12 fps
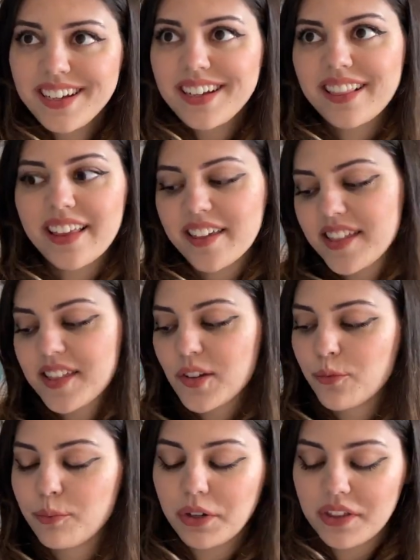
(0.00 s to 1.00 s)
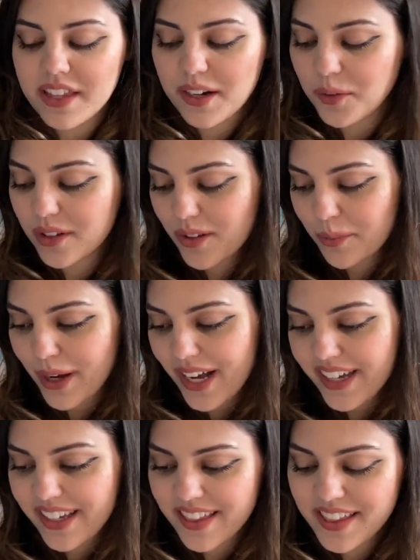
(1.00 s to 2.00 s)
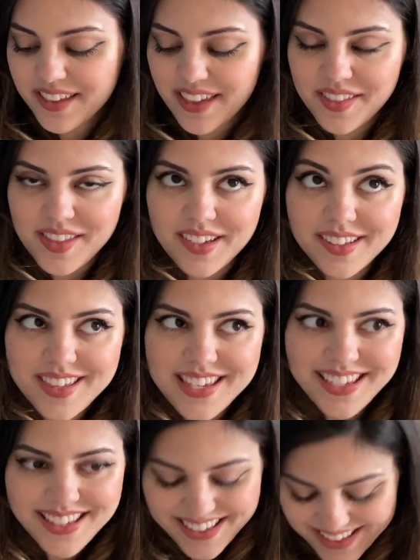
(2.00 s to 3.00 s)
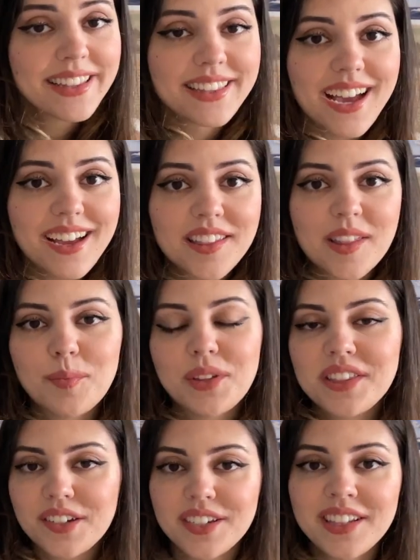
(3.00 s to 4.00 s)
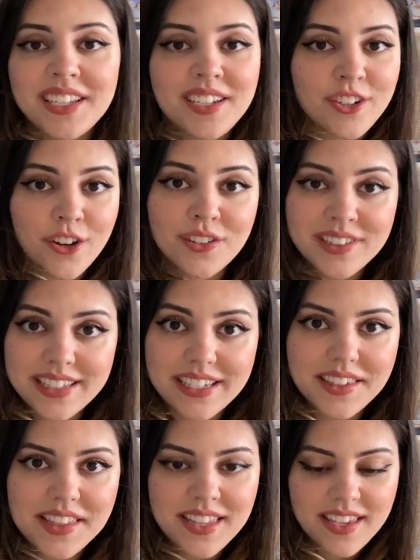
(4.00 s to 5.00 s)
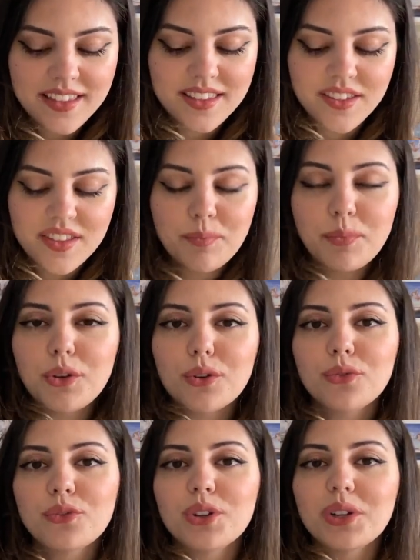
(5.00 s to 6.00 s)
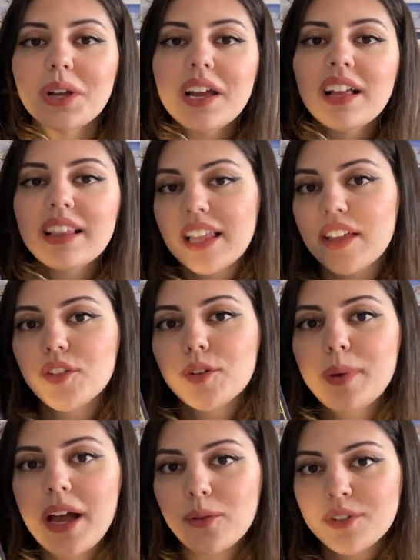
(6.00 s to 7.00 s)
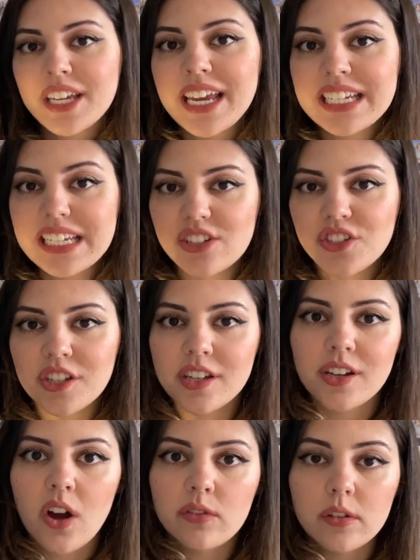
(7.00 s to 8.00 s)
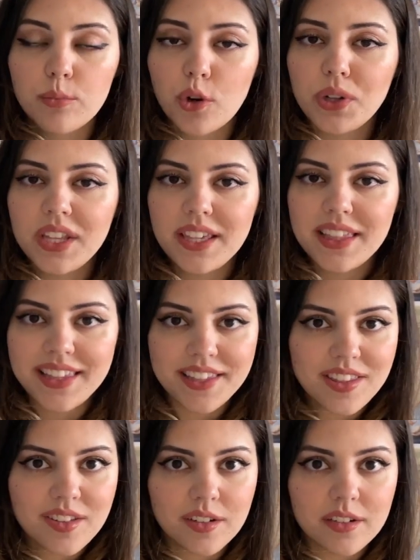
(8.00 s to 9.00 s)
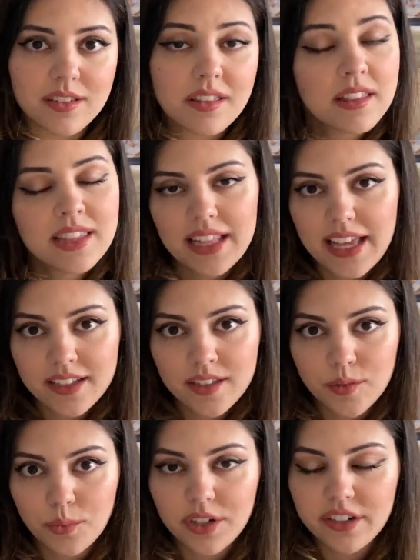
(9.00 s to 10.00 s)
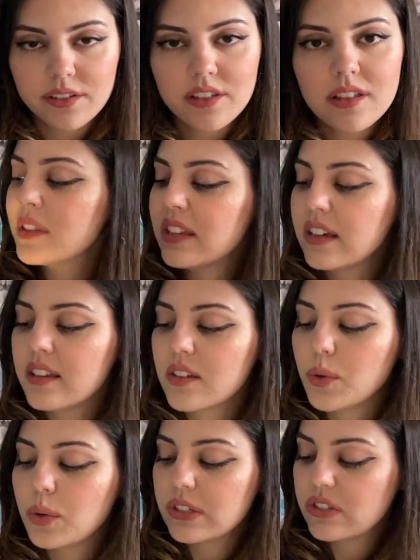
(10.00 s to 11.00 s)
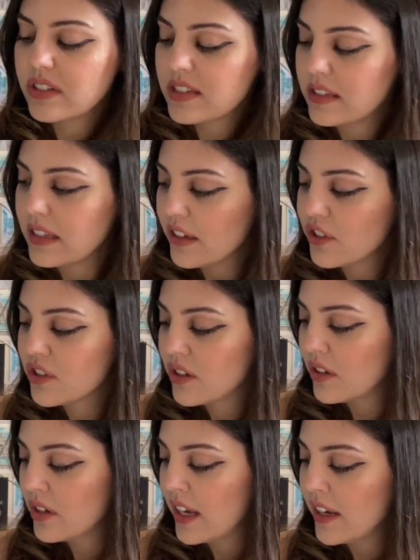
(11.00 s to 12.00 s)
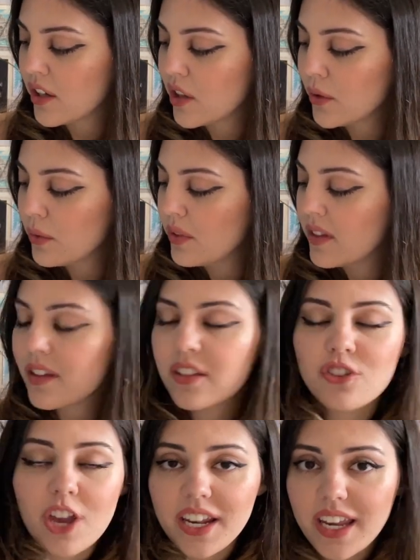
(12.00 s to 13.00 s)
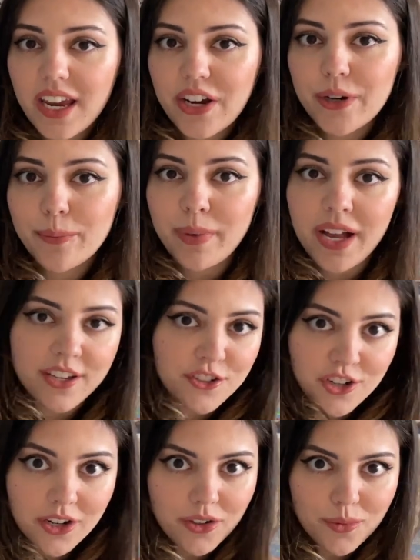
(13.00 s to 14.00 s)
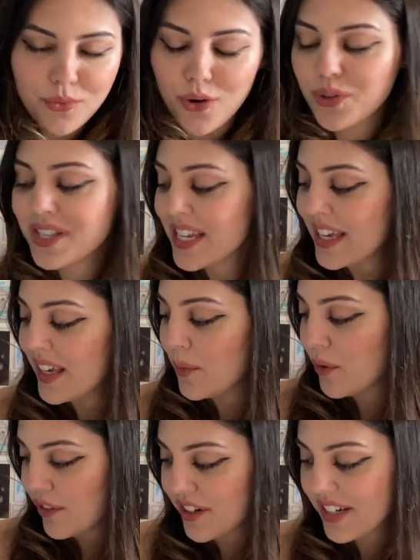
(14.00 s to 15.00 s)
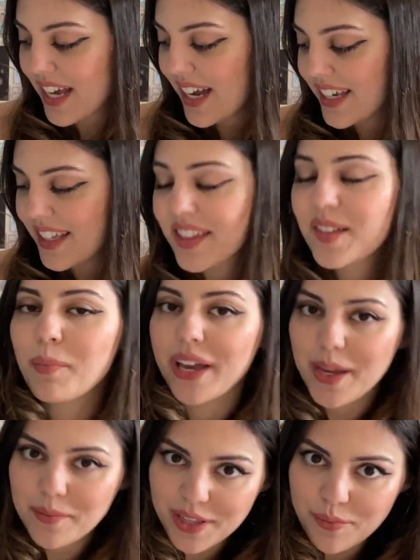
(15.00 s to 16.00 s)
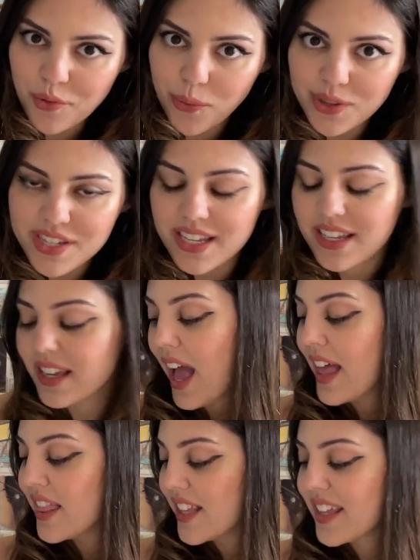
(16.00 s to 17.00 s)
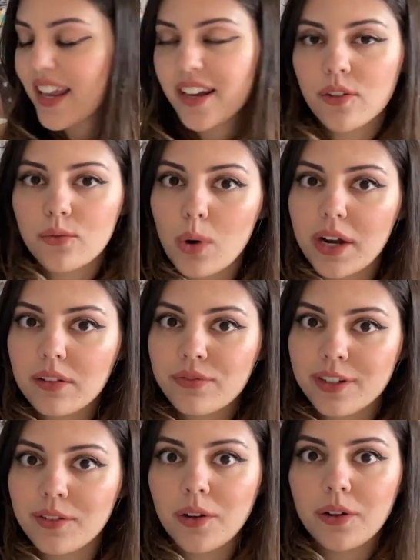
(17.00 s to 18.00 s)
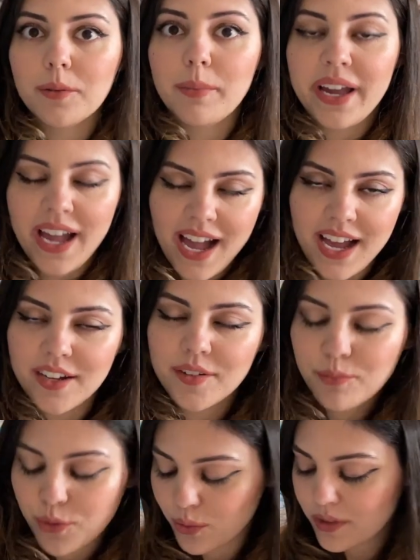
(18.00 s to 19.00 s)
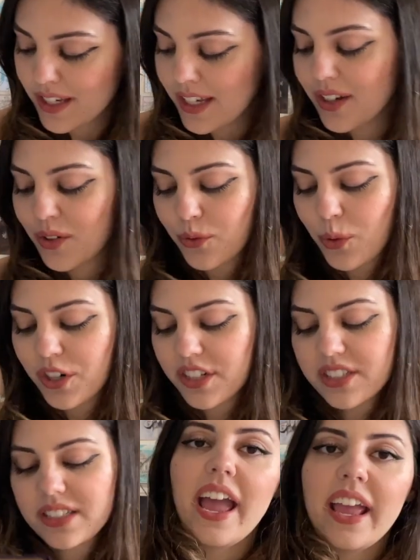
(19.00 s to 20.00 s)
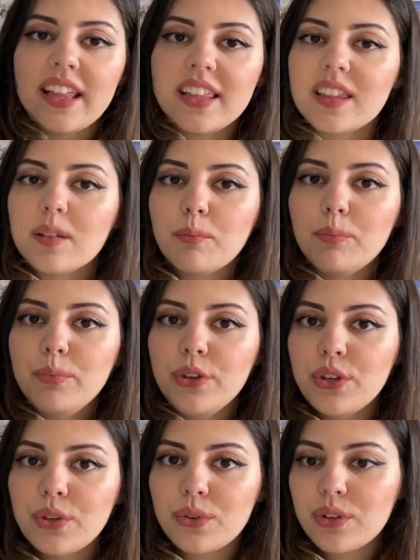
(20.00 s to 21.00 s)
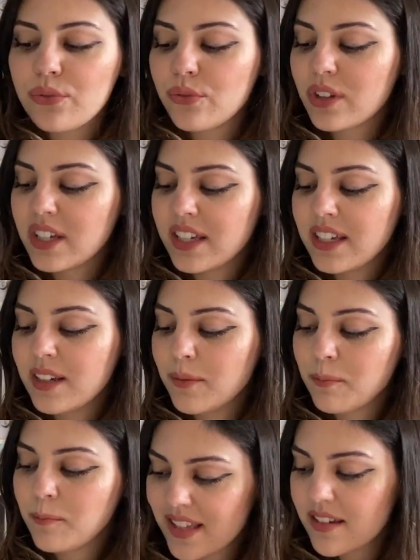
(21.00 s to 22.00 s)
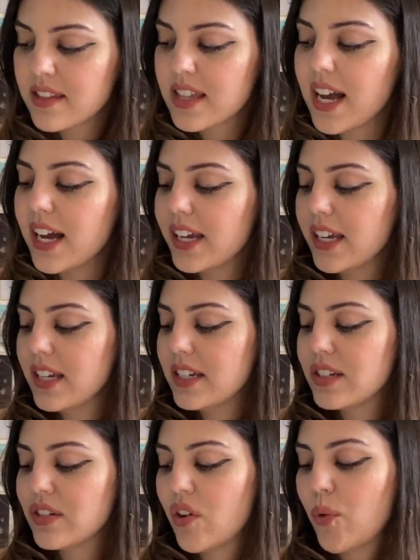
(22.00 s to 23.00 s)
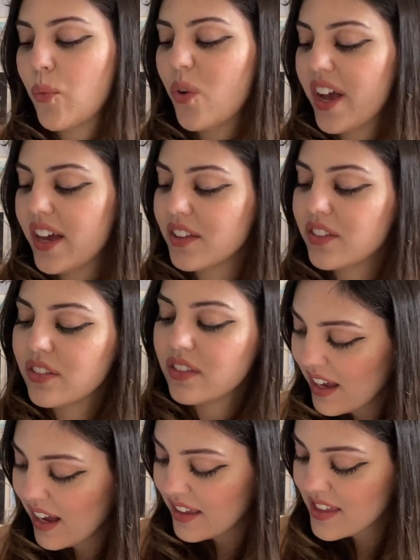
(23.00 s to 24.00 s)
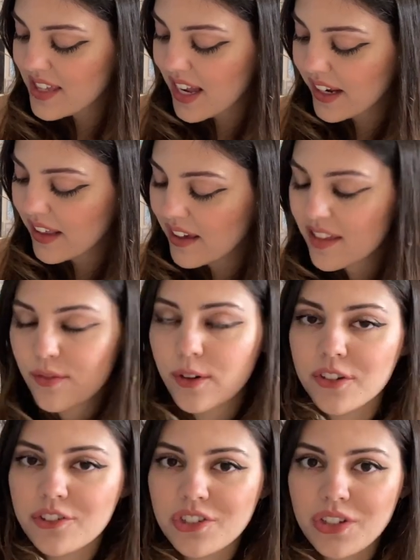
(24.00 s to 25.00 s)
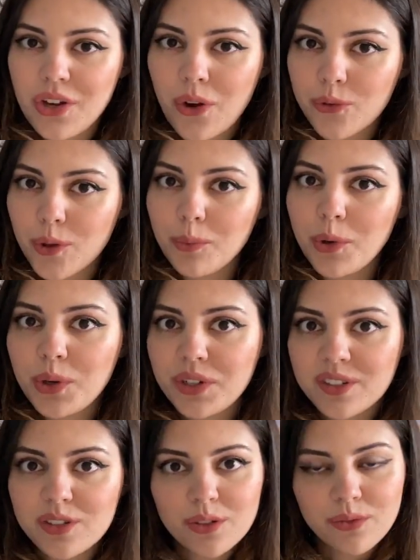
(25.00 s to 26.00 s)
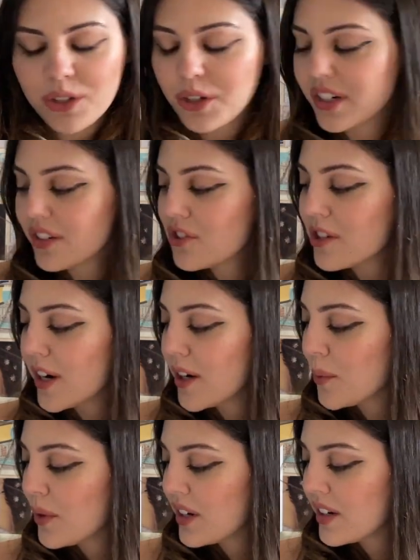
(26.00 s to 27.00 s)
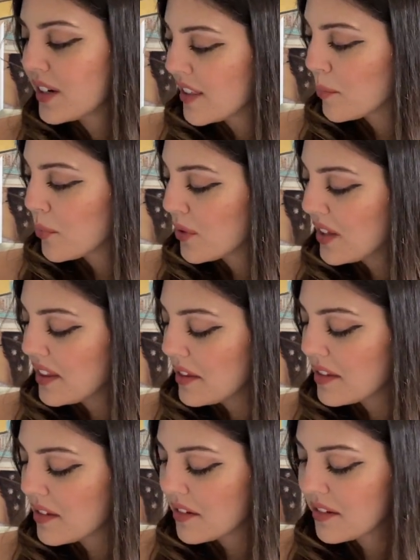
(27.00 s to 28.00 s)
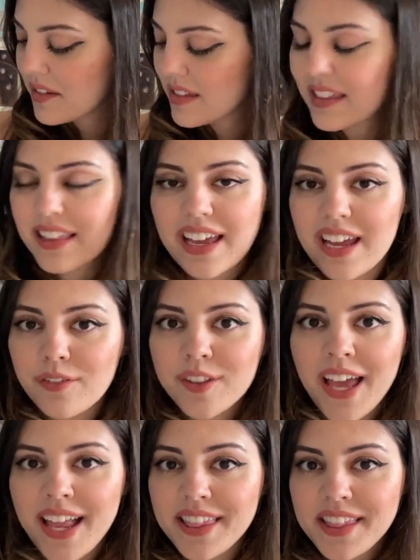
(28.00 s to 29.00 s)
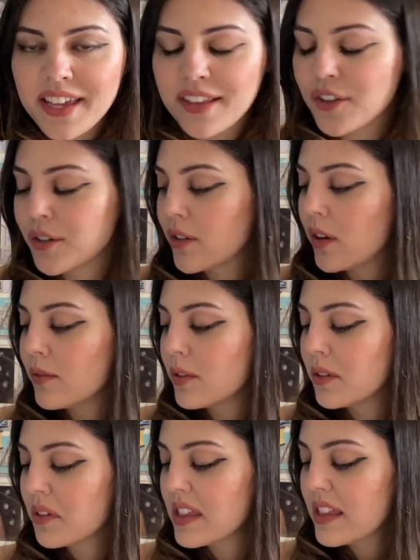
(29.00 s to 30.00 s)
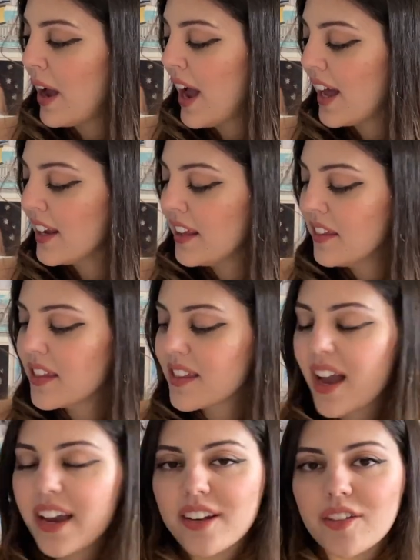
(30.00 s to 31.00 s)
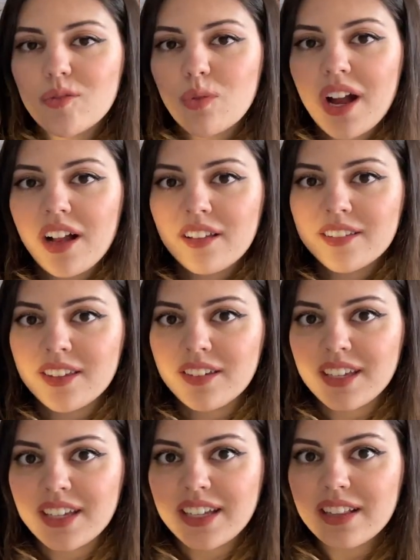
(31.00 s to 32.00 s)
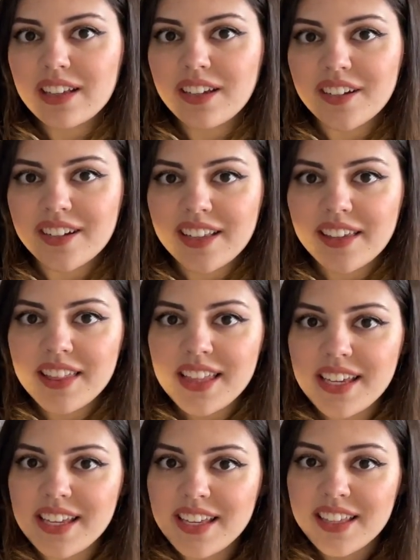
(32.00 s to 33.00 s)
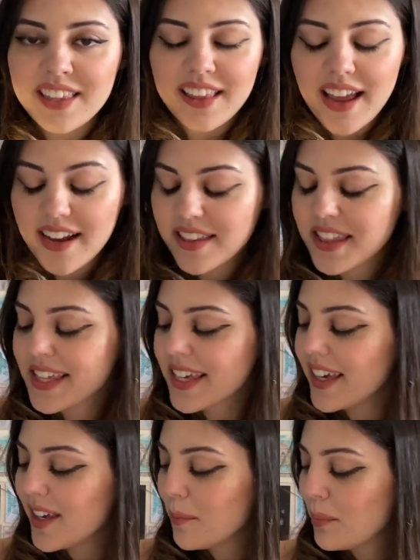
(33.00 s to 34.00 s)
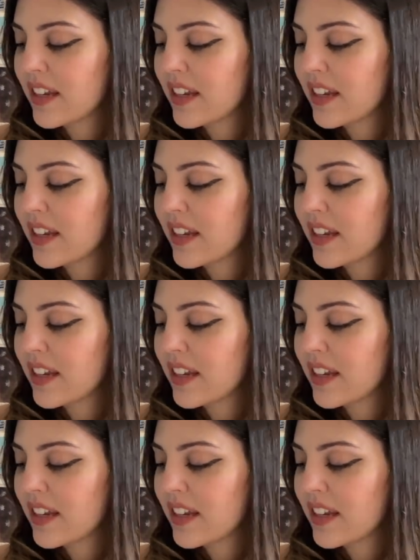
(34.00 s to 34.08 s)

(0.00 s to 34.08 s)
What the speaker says: Lists of books that I want to buy and such. And last but certainly not least is this beautiful leather-bound edition of the Bronte Sisters selected works. This gorgeous edition includes Jane Eyre by Charlotte Bronte, Wuthering Heights by Emily Bronte, and The Tenant of Wildfell Hall by Anne Bronte, of course. It's beautifully designed with a stylized version of the moors of Yorkshire where the Bronte sisters lived and set their novels, and inside as well you can clearly see the landscape.